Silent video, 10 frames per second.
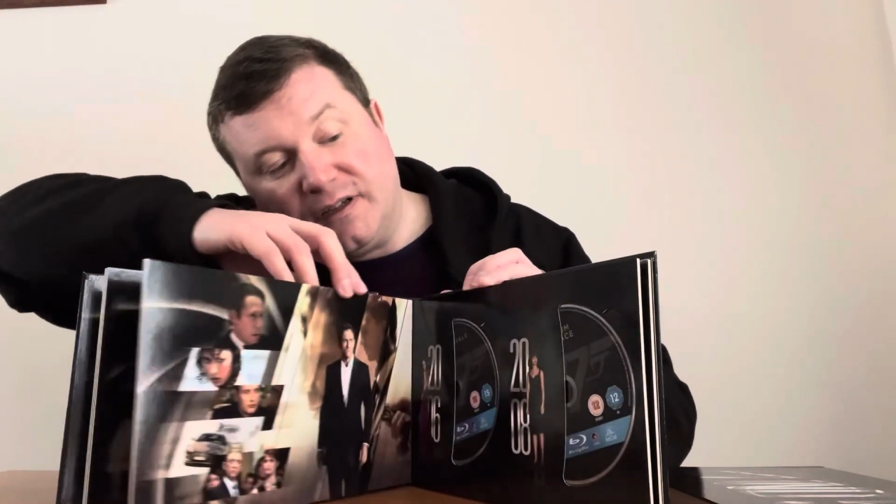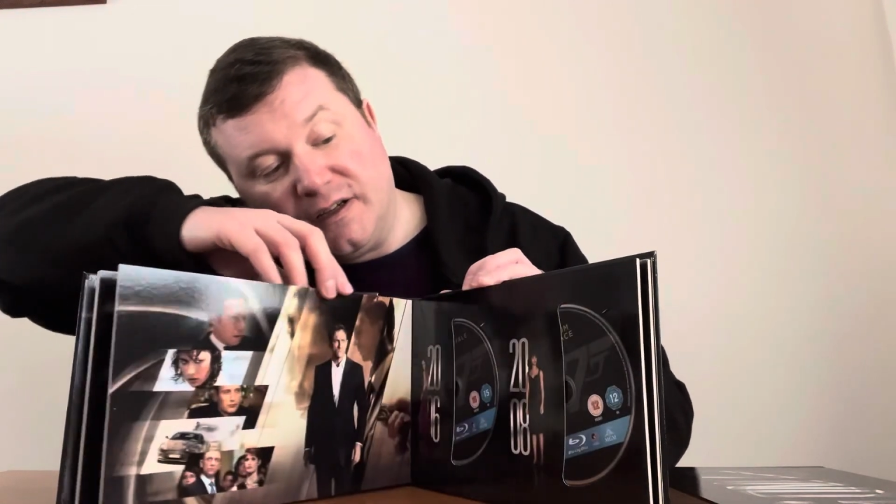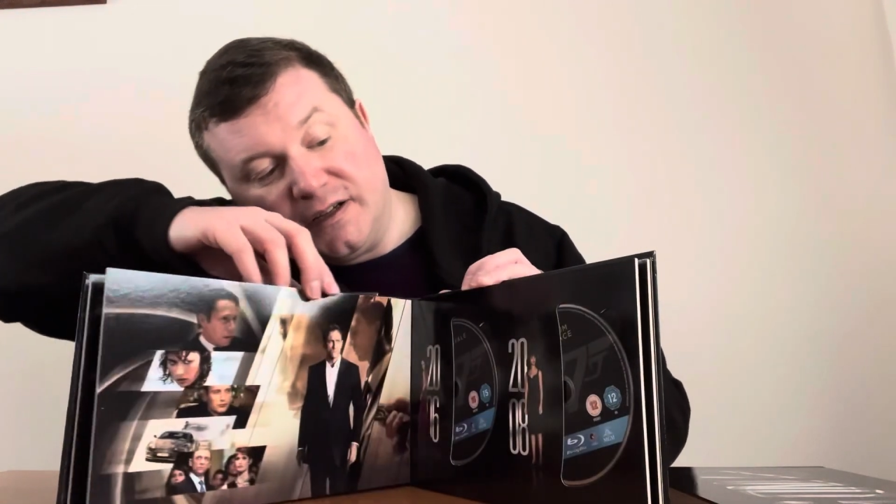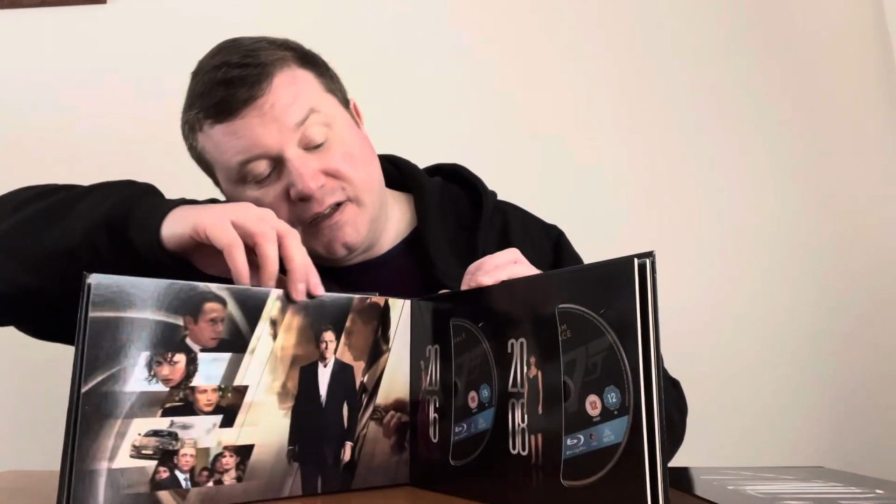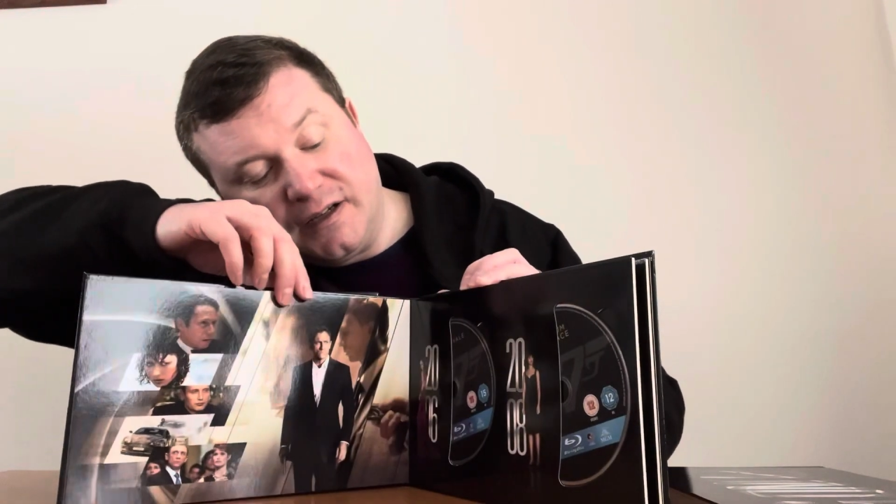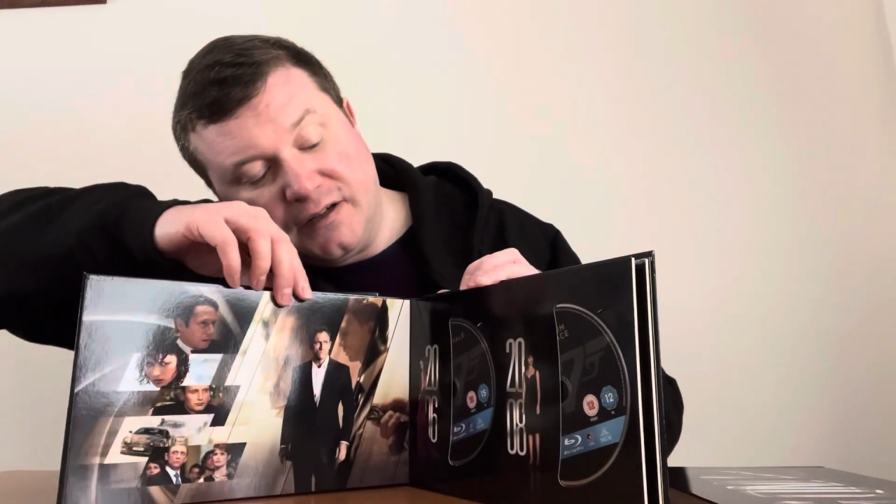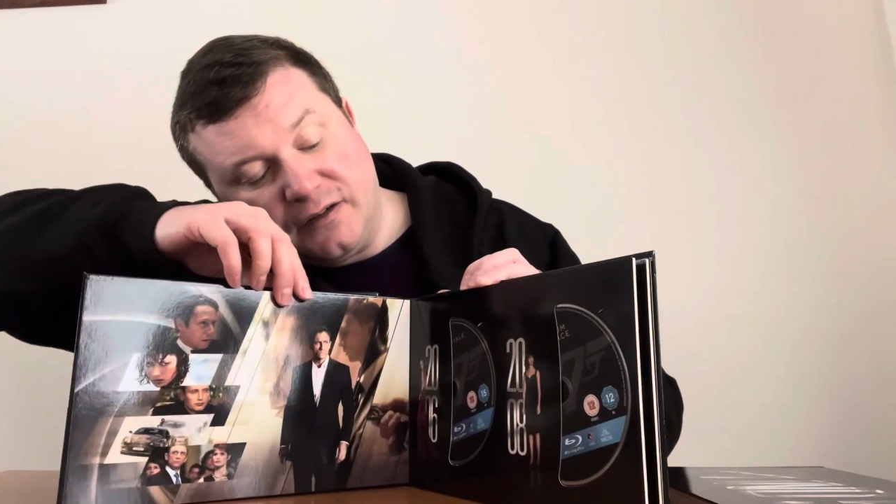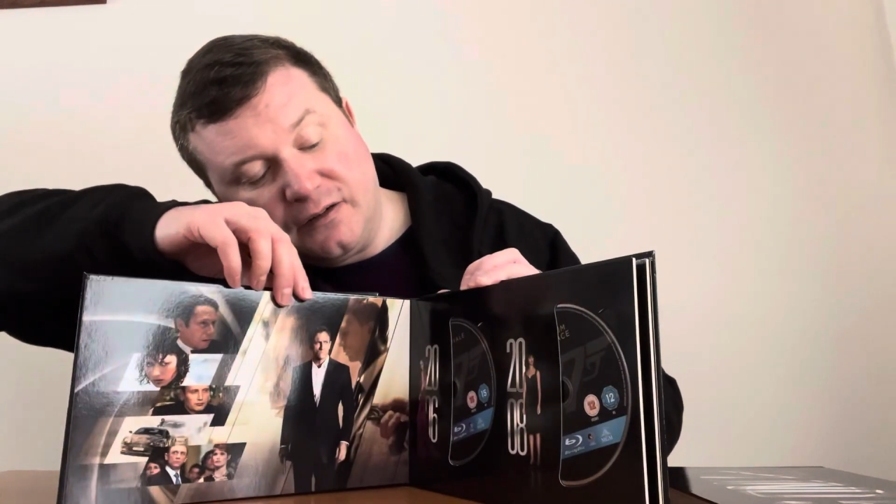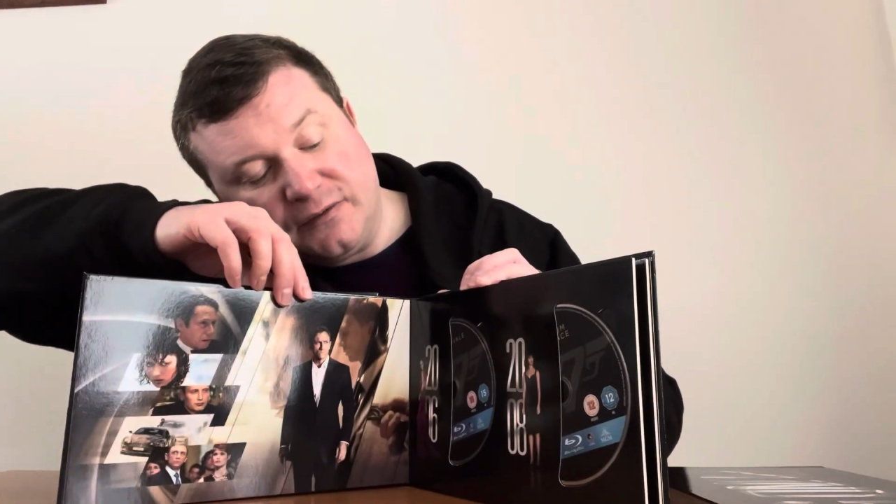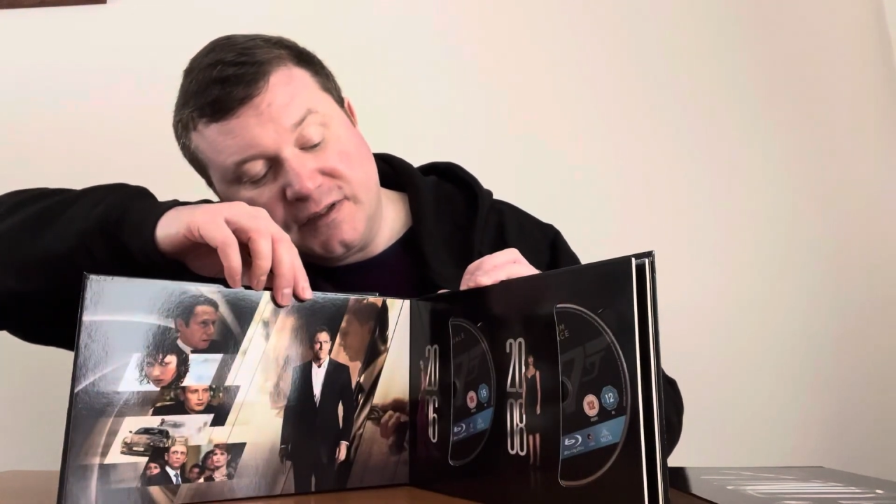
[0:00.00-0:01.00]
And then
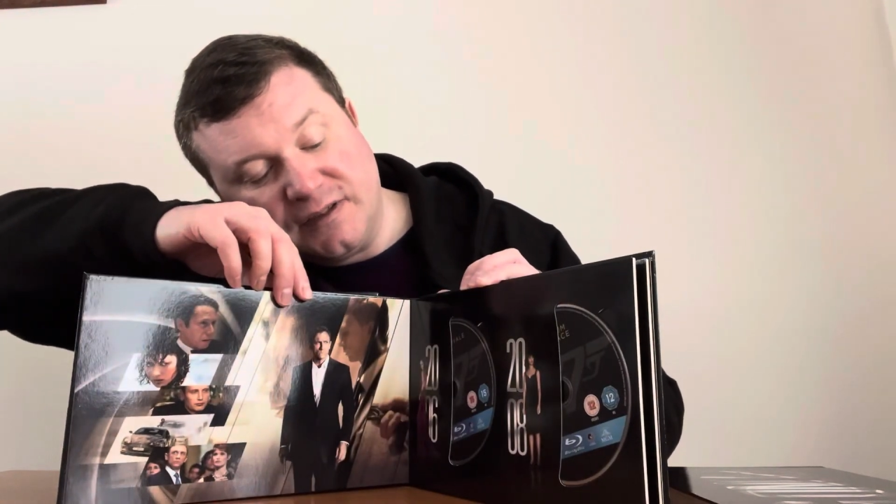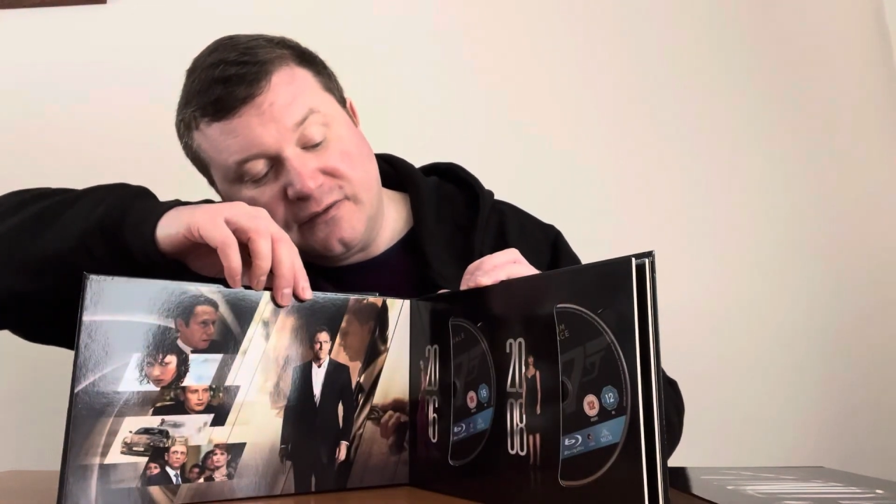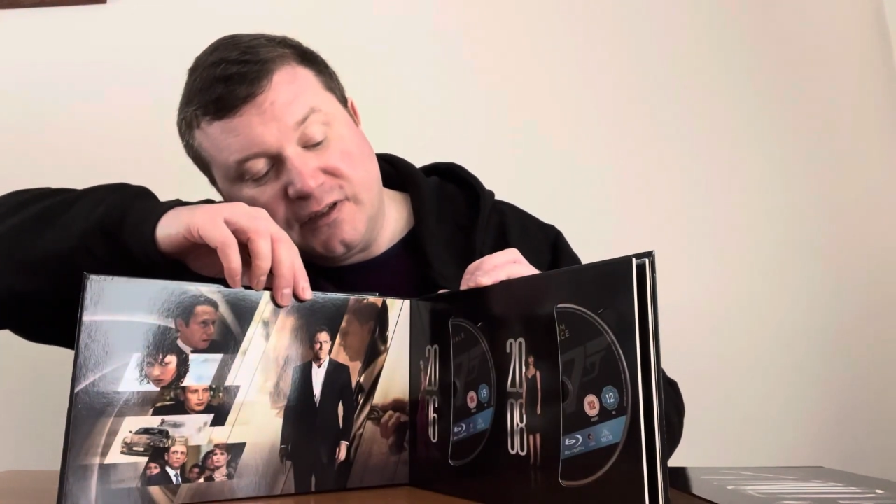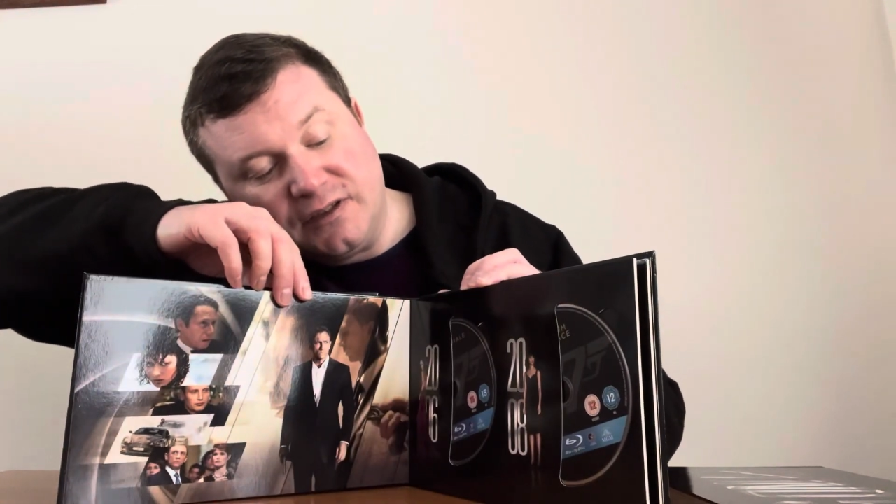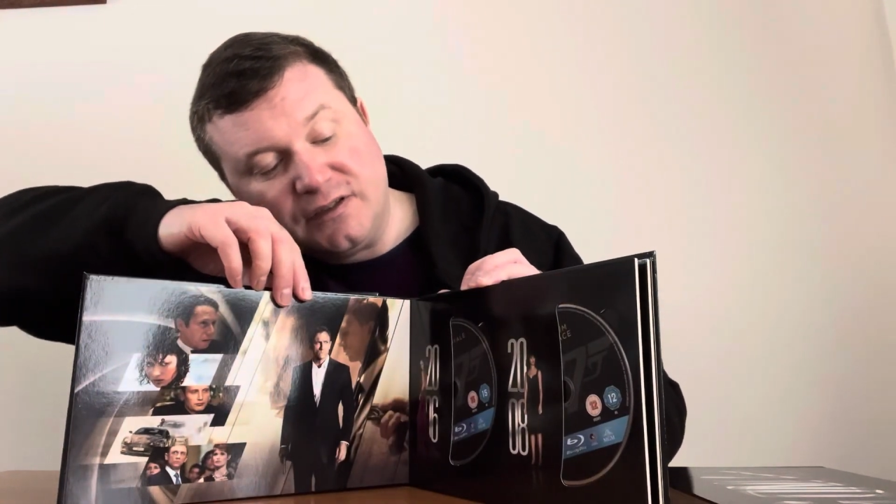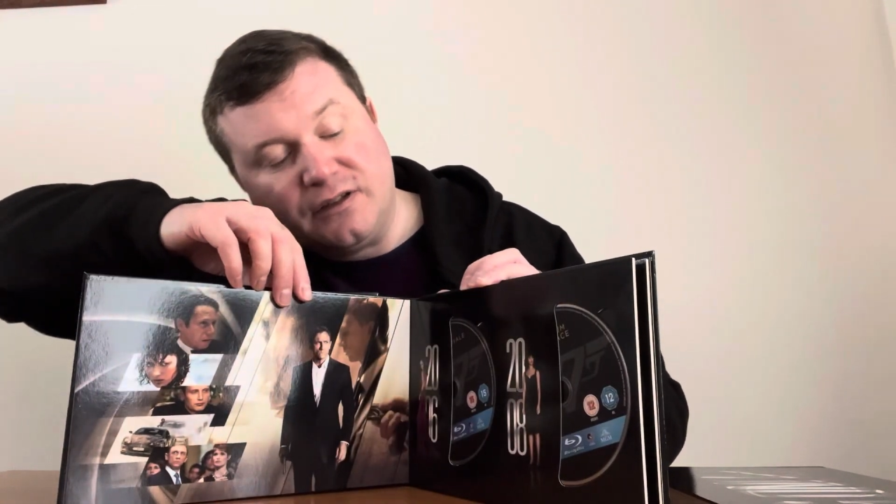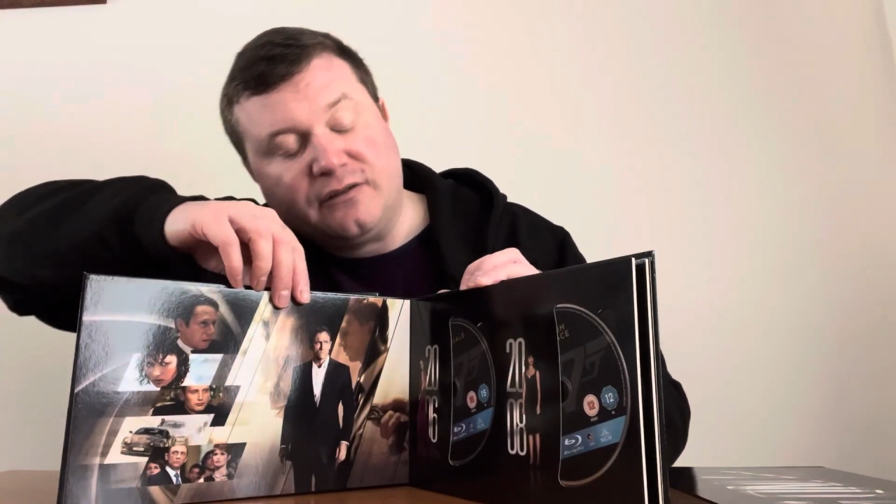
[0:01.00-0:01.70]
obviously finishing